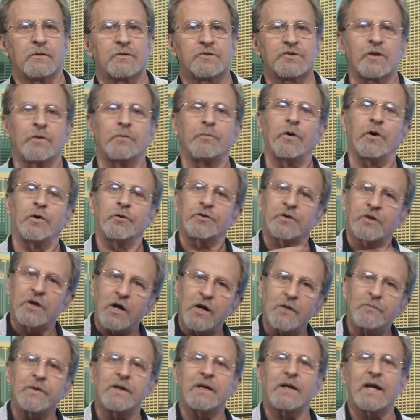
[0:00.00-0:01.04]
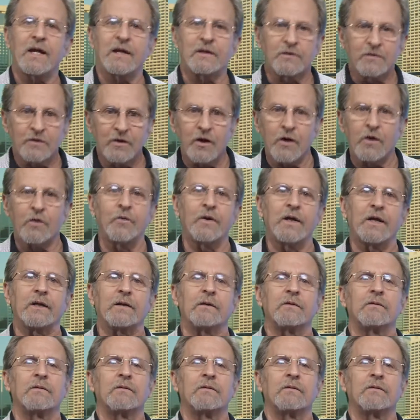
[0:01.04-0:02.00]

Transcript: So both coming and going,